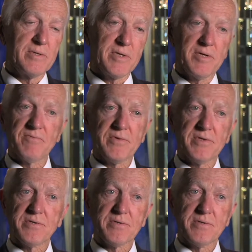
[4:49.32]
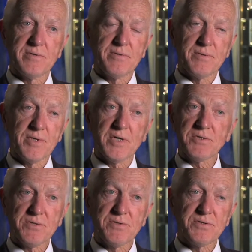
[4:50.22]
infants and
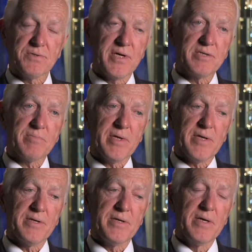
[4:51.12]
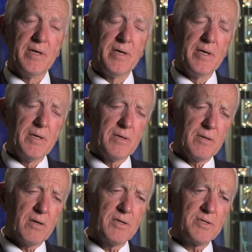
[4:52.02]
youngsters transplanted,
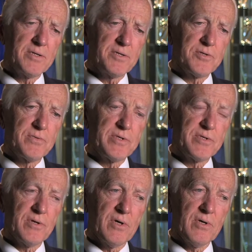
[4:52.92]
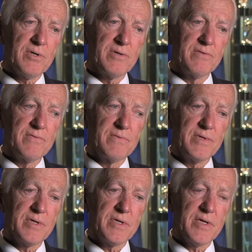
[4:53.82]
largely as a result of
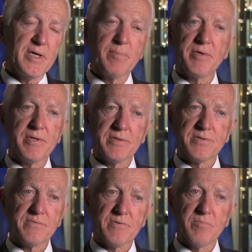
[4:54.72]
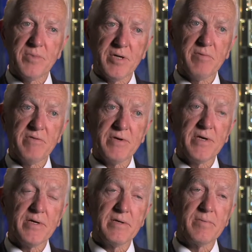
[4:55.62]
the impetus from baby
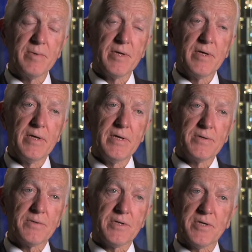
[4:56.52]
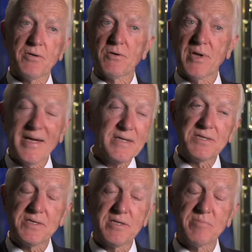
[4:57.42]
Faye. So I think her
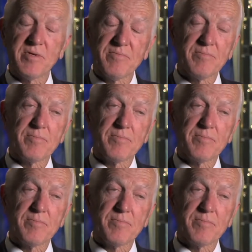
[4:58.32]
legacy has been